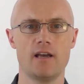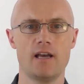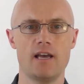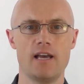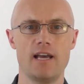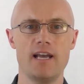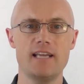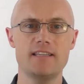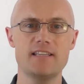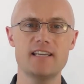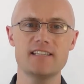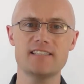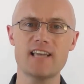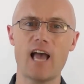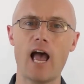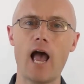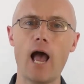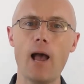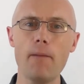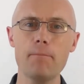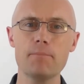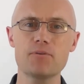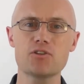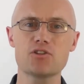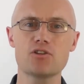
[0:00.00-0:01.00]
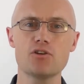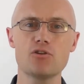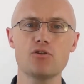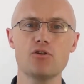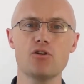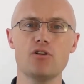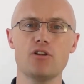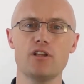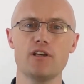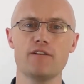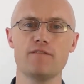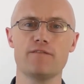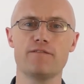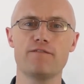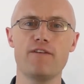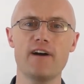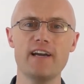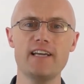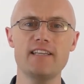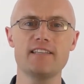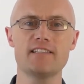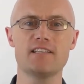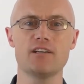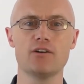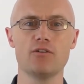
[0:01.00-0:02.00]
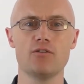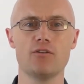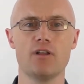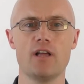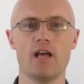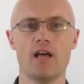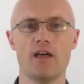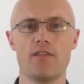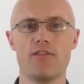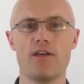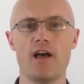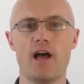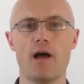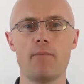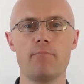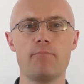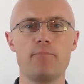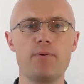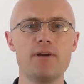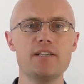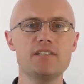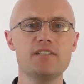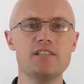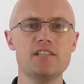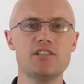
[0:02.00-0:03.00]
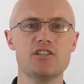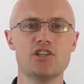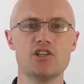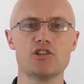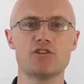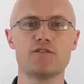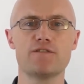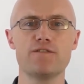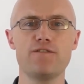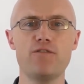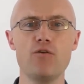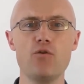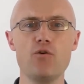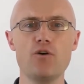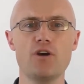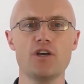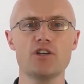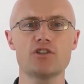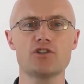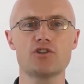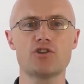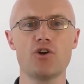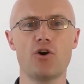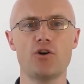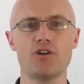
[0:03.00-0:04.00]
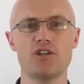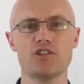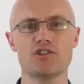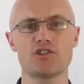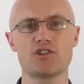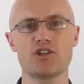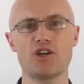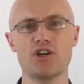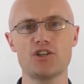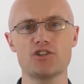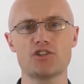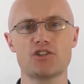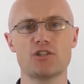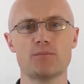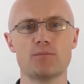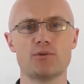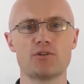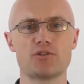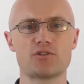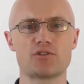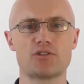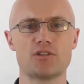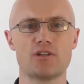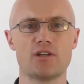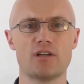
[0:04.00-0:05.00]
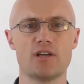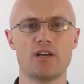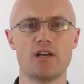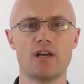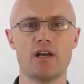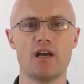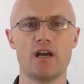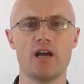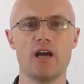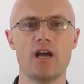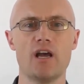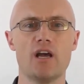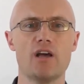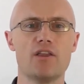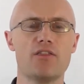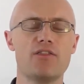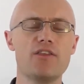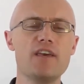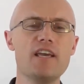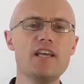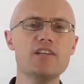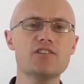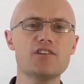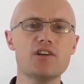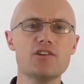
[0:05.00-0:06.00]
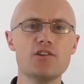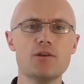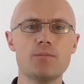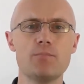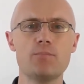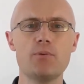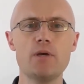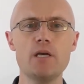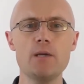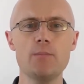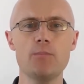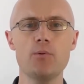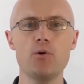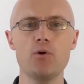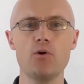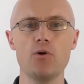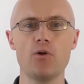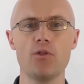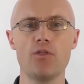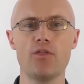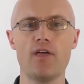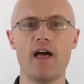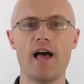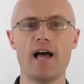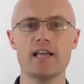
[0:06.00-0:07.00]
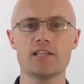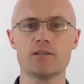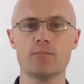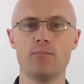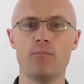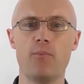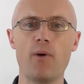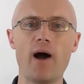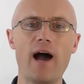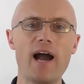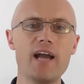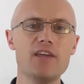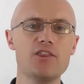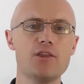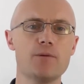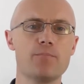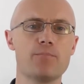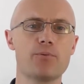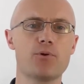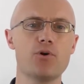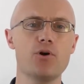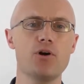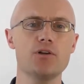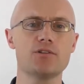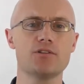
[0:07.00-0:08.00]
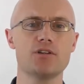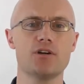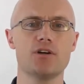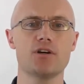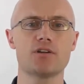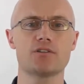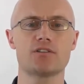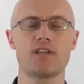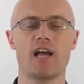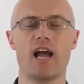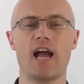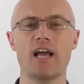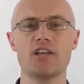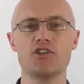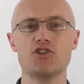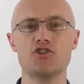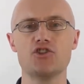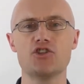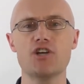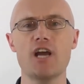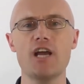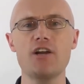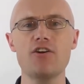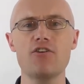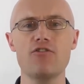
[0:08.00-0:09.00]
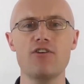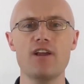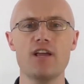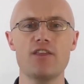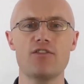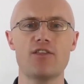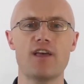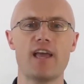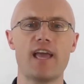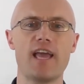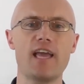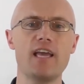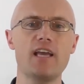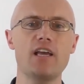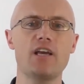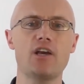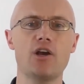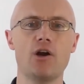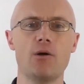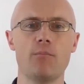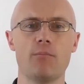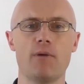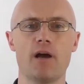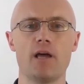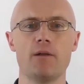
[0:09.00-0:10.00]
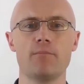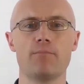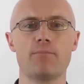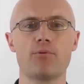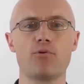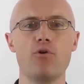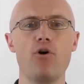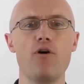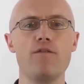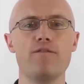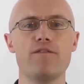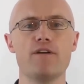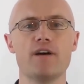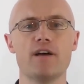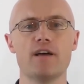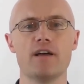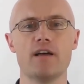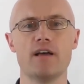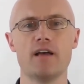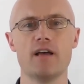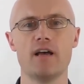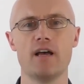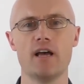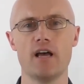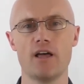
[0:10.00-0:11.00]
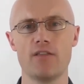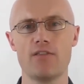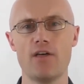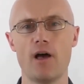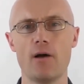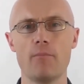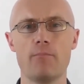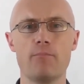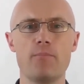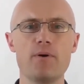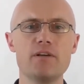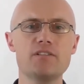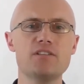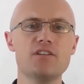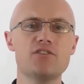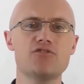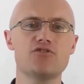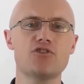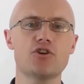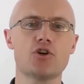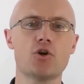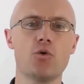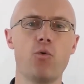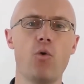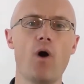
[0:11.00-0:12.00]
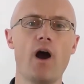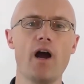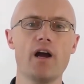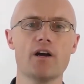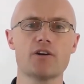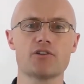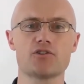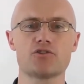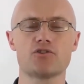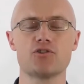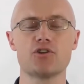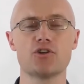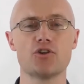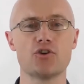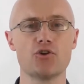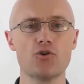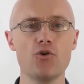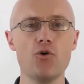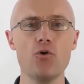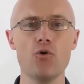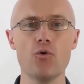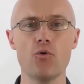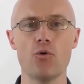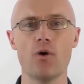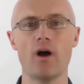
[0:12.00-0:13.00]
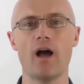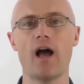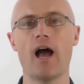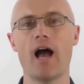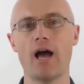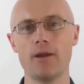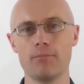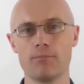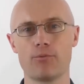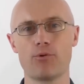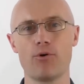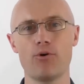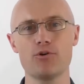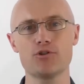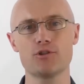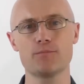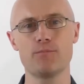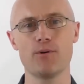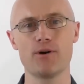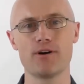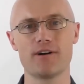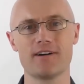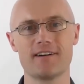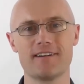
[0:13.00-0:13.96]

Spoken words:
It is absolutely vital that a business is focused on its customers. These are the people that buy the product and generate the income and profit that a business requires to grow and prosper.